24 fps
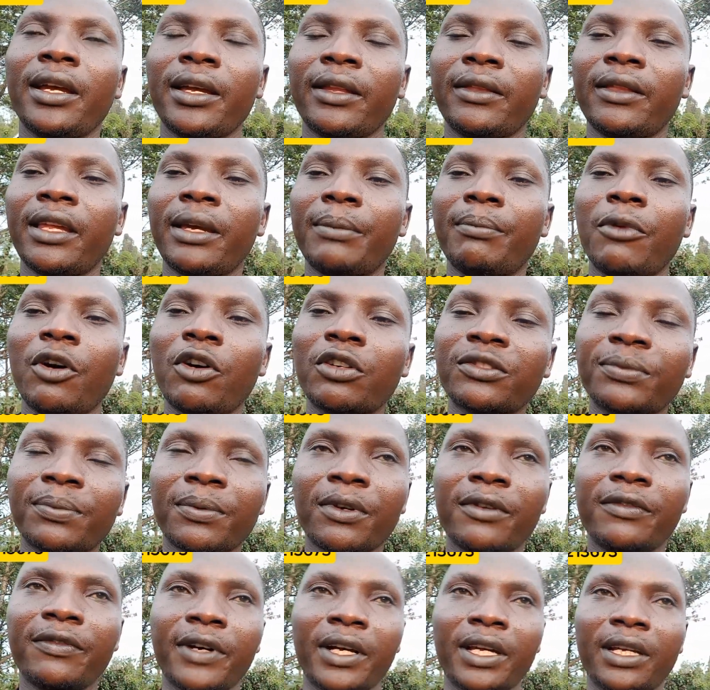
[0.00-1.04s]
the box
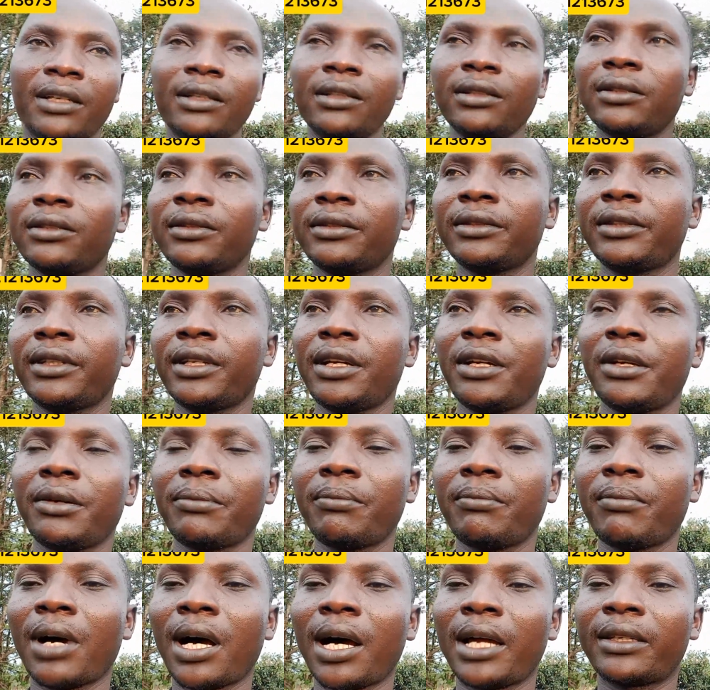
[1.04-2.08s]
profile.
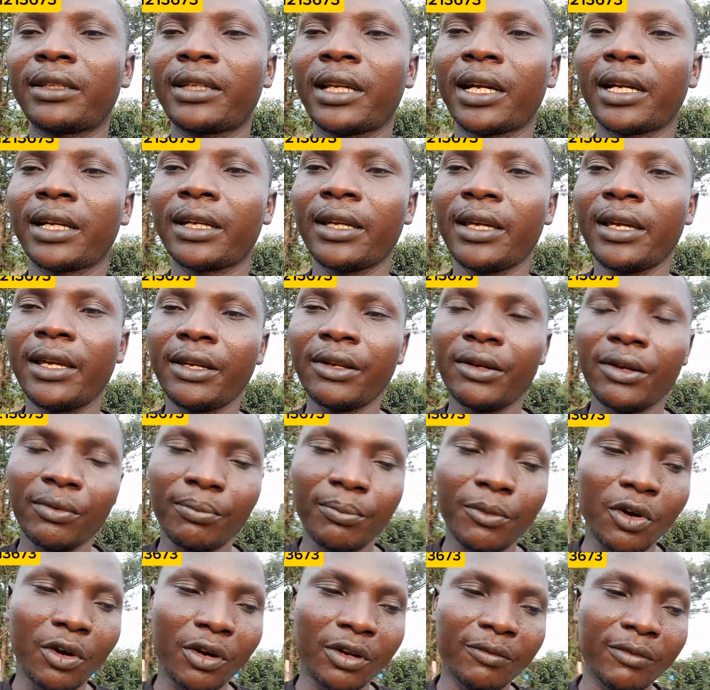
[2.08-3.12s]
But again,
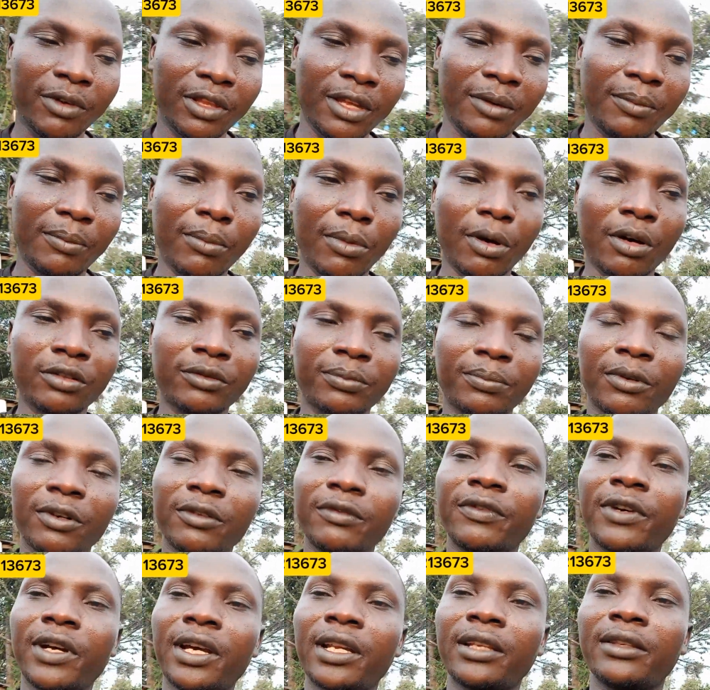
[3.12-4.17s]
going with the box
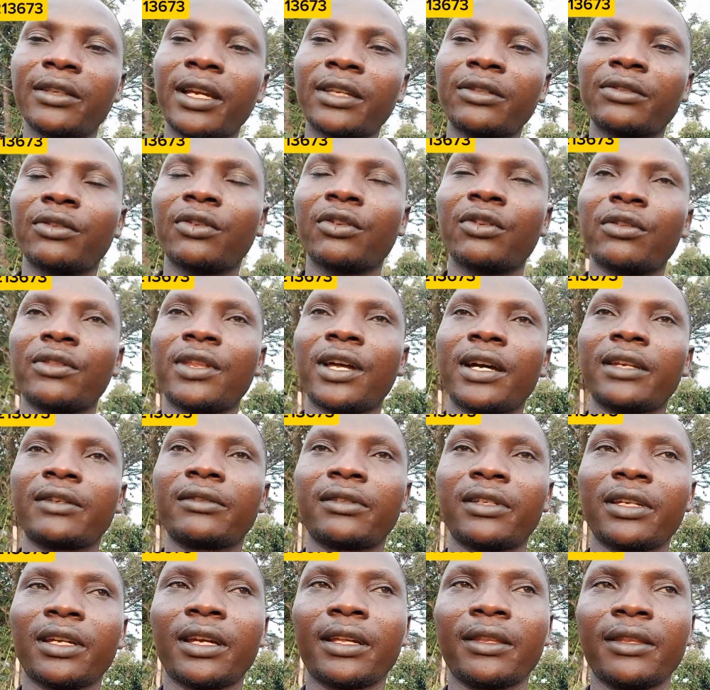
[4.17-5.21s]
profile, just know that
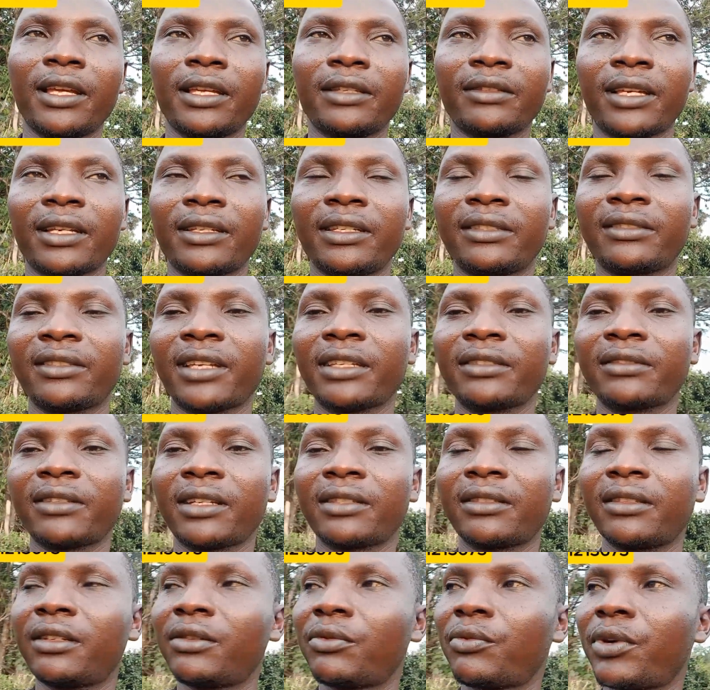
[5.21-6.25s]
there's a
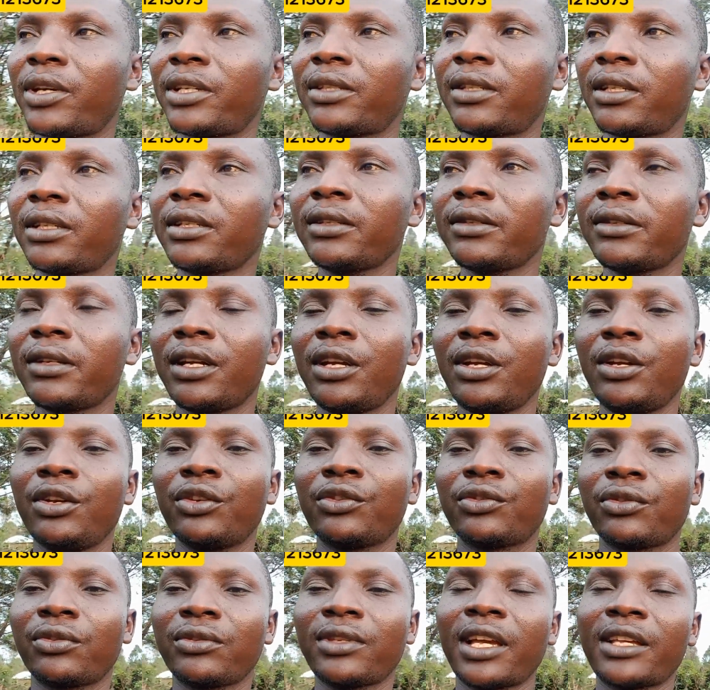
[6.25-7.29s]
disasters in waiting.
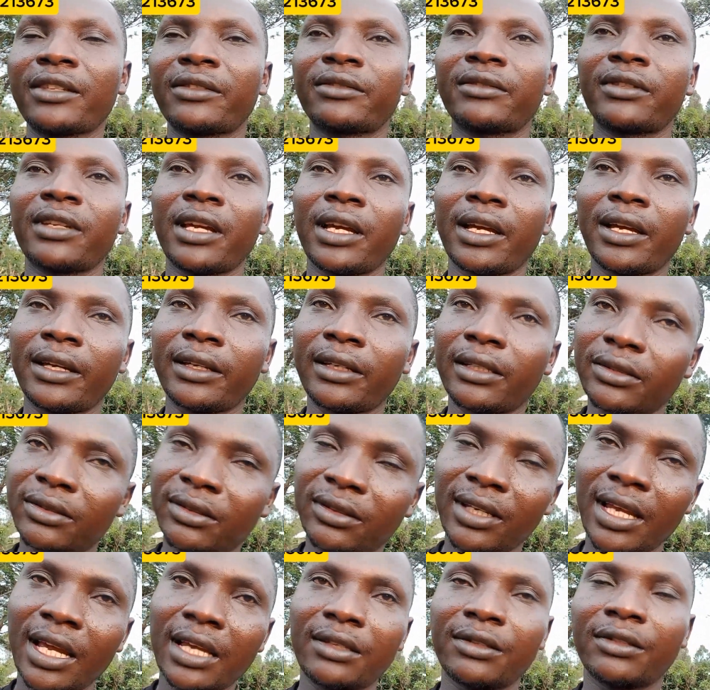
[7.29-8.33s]
So just
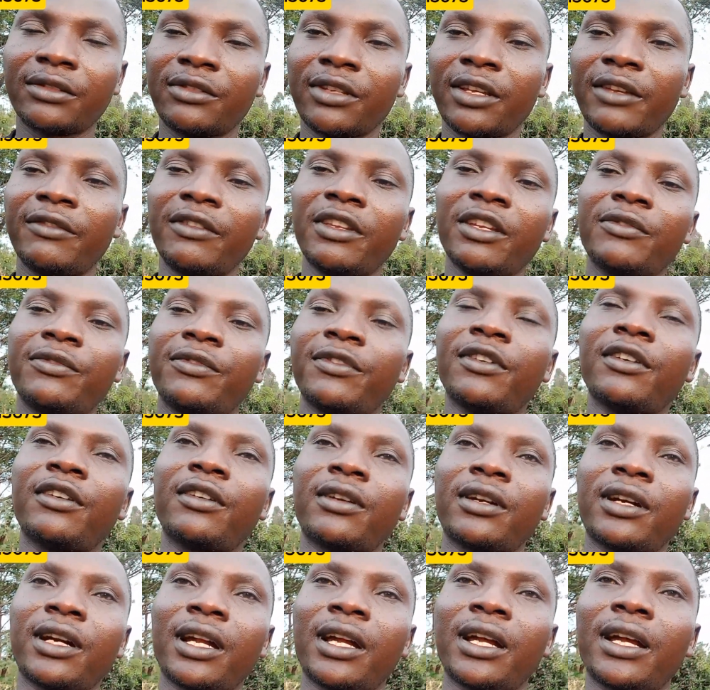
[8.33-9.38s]
start saving for
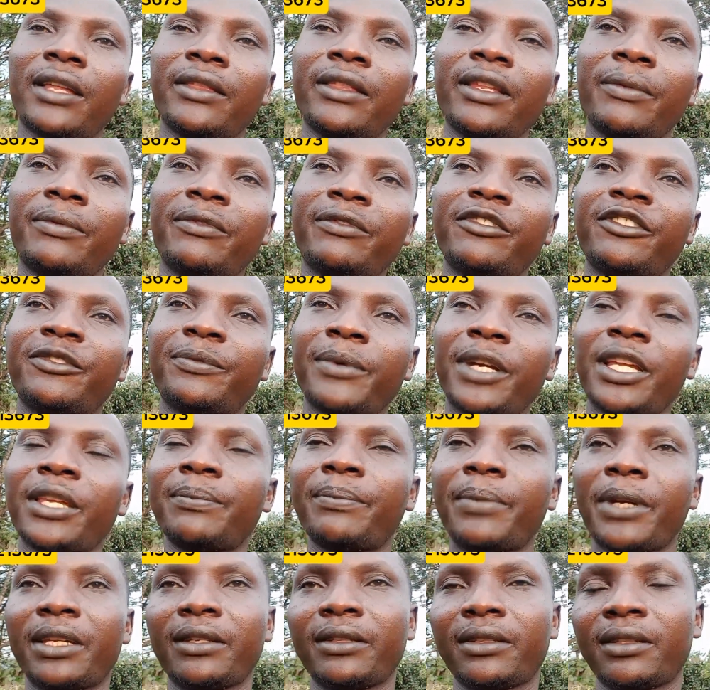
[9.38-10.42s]
the spray
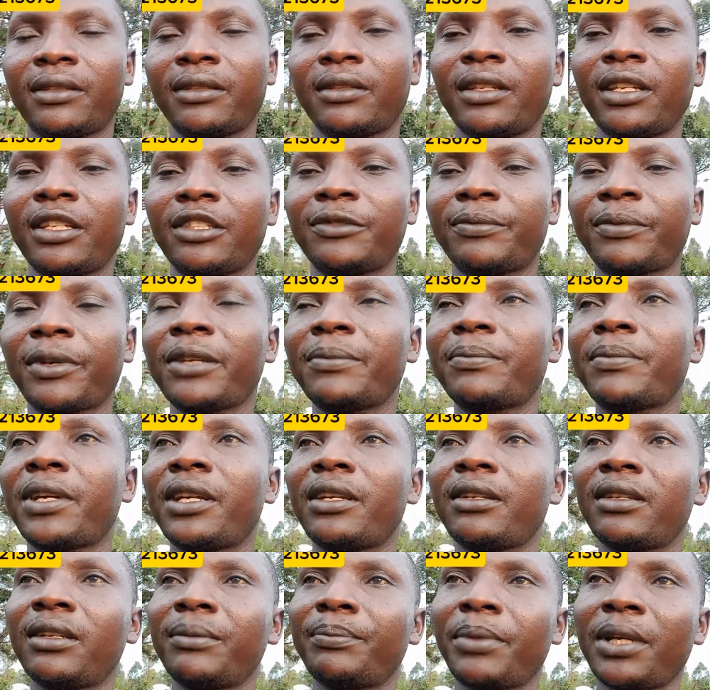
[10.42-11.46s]
paint. The spray
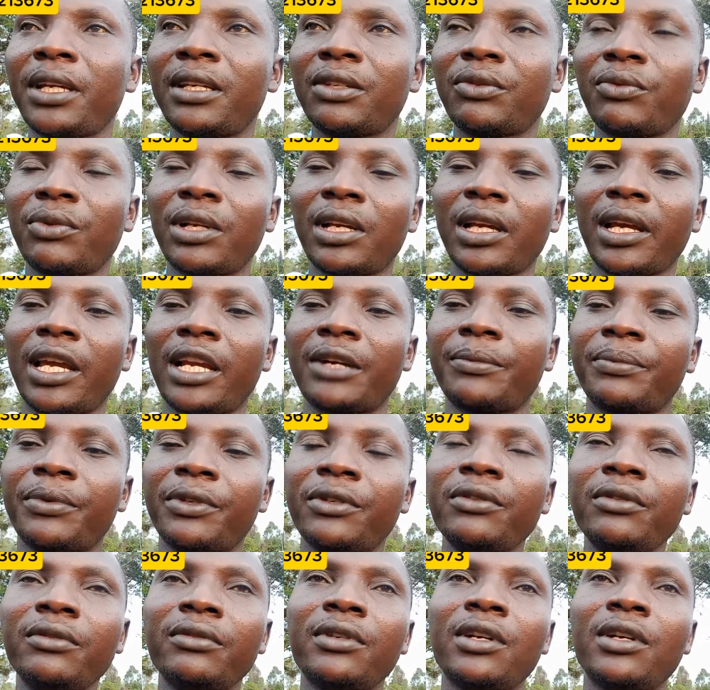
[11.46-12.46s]
paint will help you,